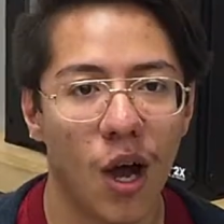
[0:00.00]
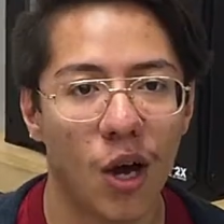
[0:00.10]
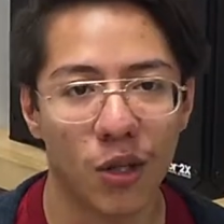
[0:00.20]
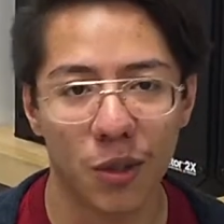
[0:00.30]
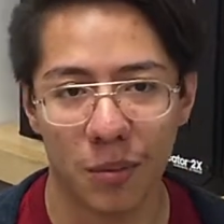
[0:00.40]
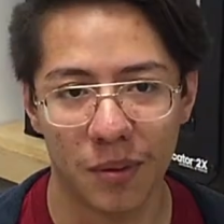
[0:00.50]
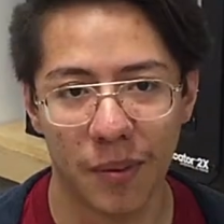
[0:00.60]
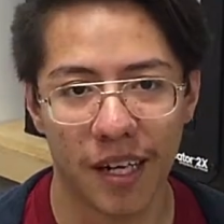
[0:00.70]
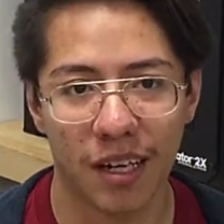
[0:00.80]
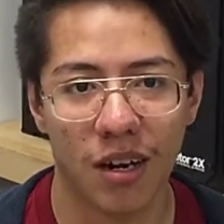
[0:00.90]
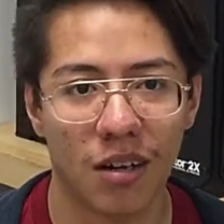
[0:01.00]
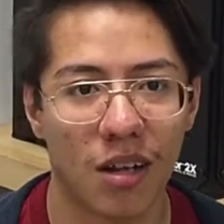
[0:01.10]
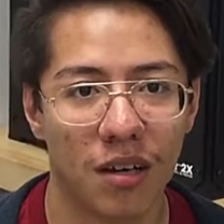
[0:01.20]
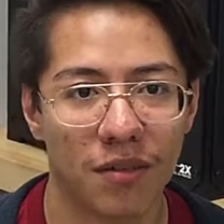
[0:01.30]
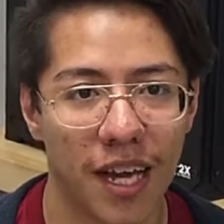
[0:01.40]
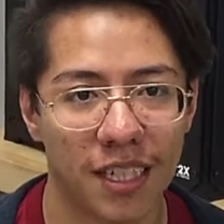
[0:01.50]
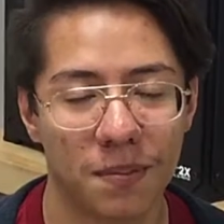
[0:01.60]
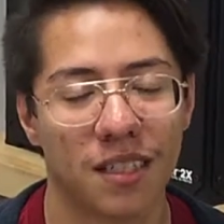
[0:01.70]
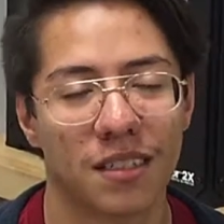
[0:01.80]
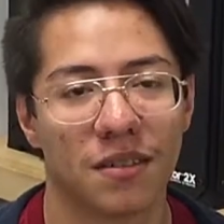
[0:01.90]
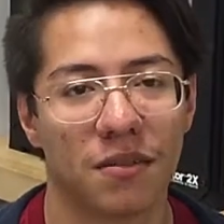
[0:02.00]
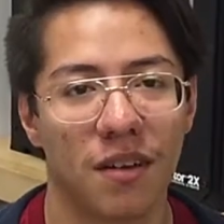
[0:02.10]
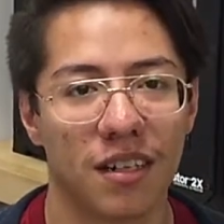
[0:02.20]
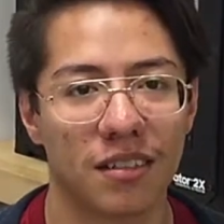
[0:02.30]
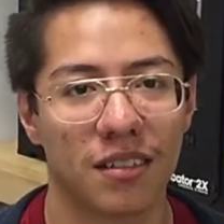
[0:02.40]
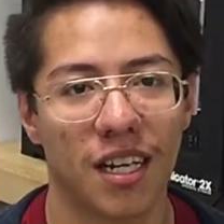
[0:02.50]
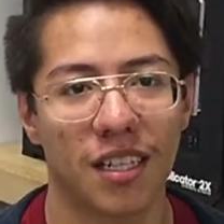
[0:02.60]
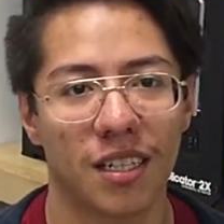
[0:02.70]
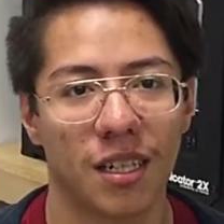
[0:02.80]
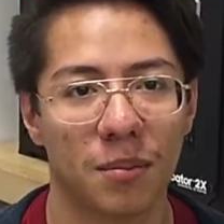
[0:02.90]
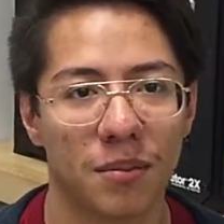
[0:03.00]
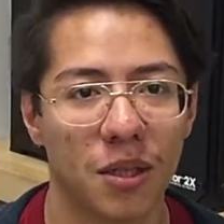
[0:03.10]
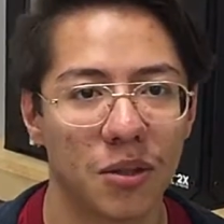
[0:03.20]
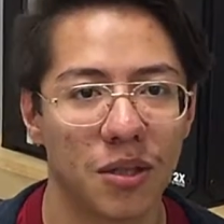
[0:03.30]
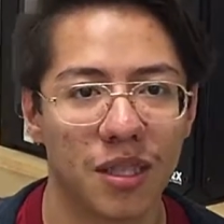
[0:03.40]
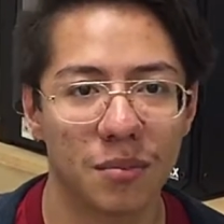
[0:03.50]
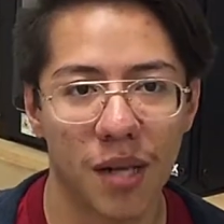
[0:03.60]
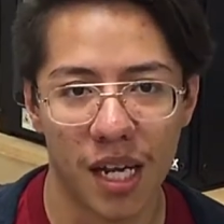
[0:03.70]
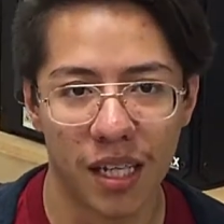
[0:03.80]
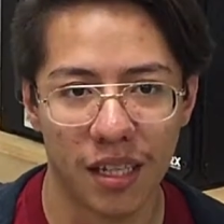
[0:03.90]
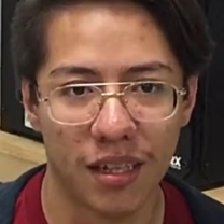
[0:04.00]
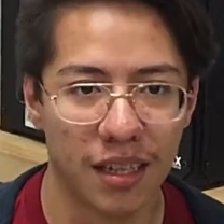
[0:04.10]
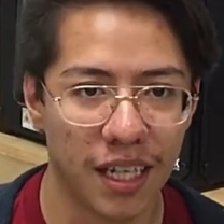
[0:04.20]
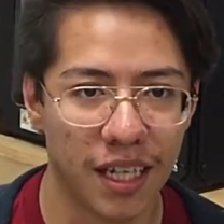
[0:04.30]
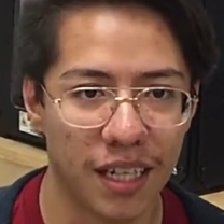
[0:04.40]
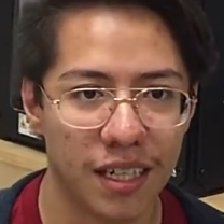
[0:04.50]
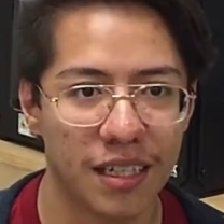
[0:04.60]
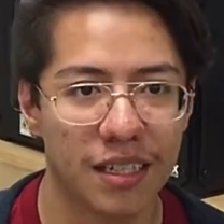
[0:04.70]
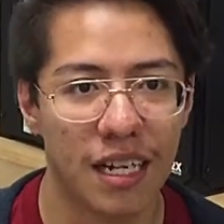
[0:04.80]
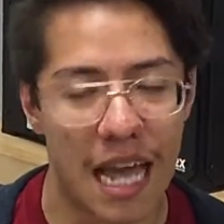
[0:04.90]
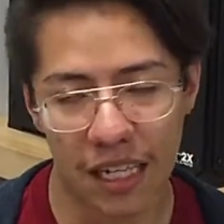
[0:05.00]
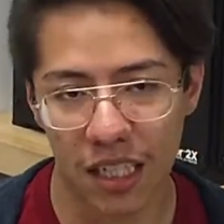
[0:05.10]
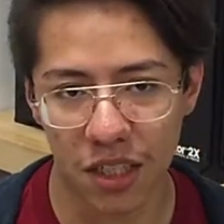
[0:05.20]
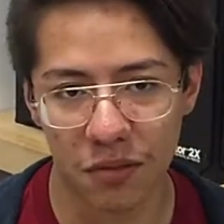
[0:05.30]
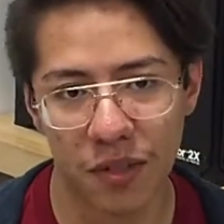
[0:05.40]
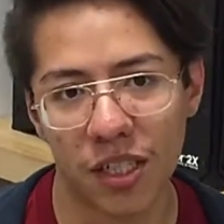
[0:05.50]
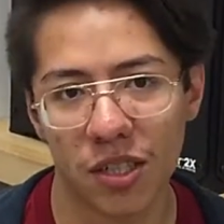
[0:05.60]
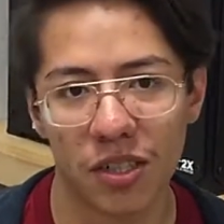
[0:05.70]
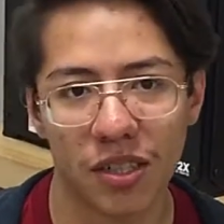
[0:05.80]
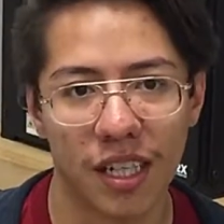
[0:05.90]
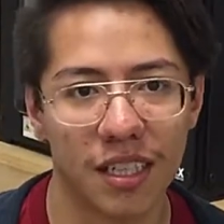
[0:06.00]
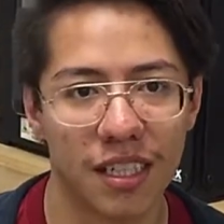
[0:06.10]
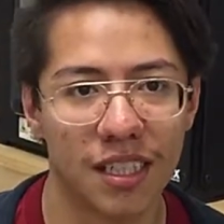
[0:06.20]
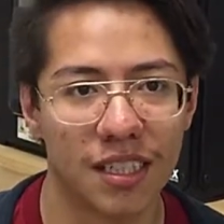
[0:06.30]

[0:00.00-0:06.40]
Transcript: Our group debated on a lot of aspects of the final design of the cup, including the body, the lid, and additional features like the